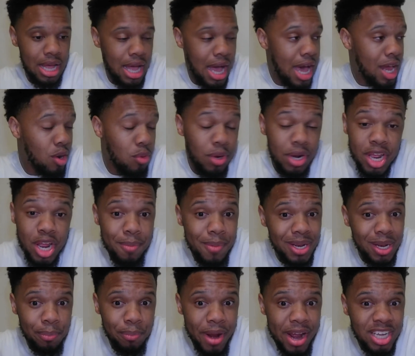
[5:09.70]
I don't want to hear
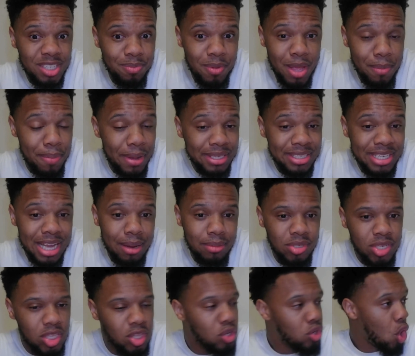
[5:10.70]
about the Braves being big time
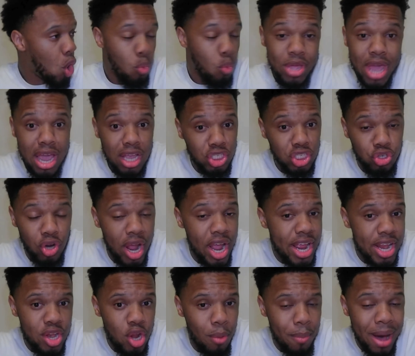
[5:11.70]
center. We ain't
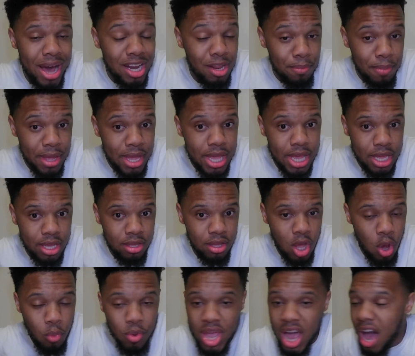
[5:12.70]
trading nobody big.
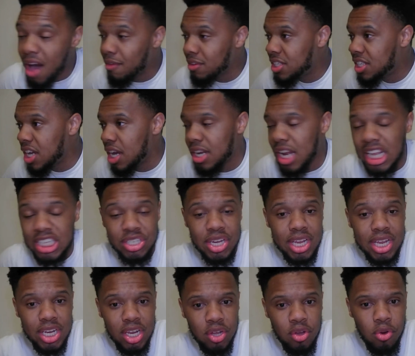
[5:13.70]
We obviously are not
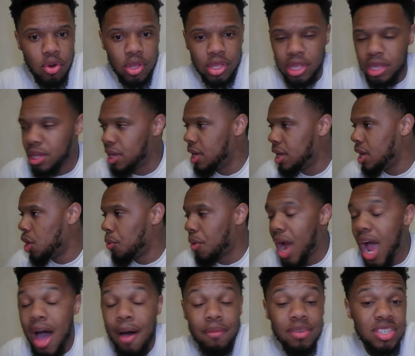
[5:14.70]
trading Acuna. We
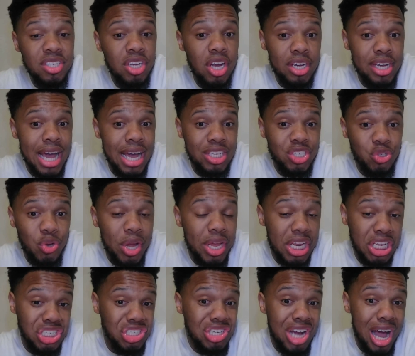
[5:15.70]
obviously are not
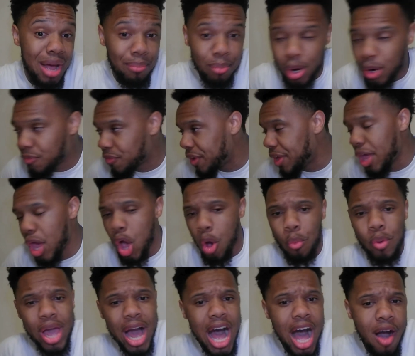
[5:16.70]
trading Sean Murphy.
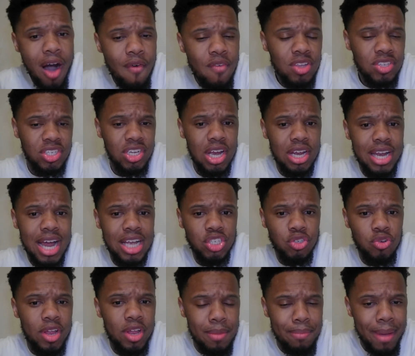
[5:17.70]
We obviously are not
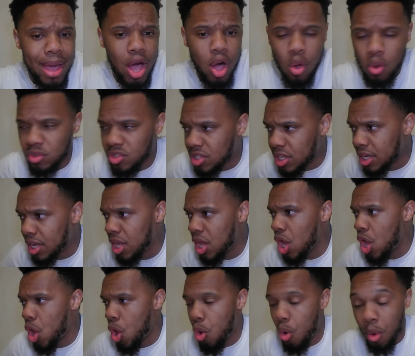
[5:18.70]
trading Matt Olson.
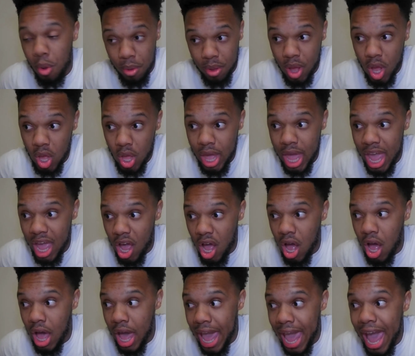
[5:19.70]

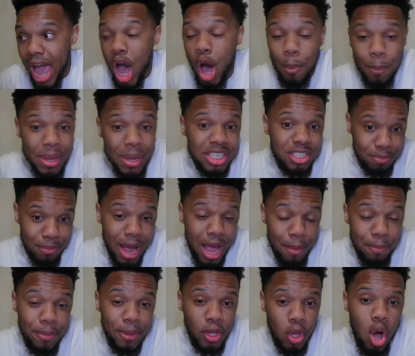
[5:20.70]
Albies
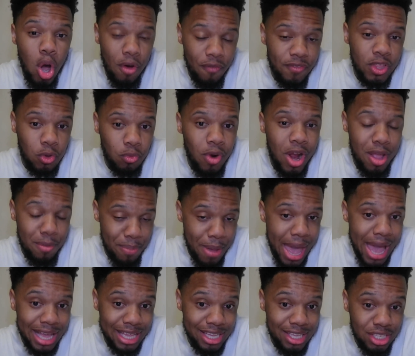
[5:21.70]
might be going for the right
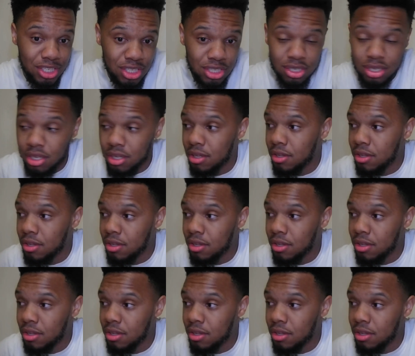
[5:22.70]
package.